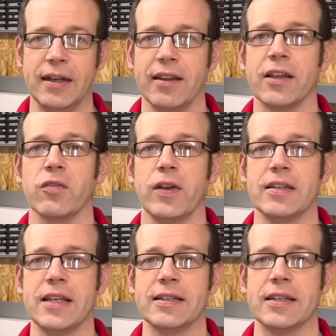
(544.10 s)
Thanks for
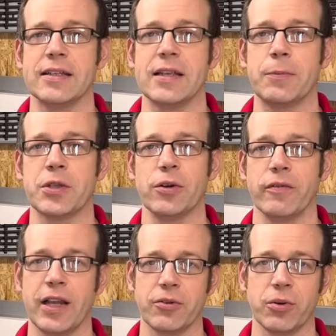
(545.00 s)
listening to to this episode
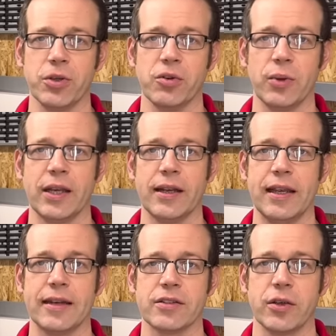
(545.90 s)
of Electrical News
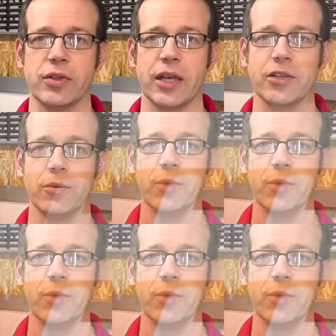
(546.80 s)
Weekly in association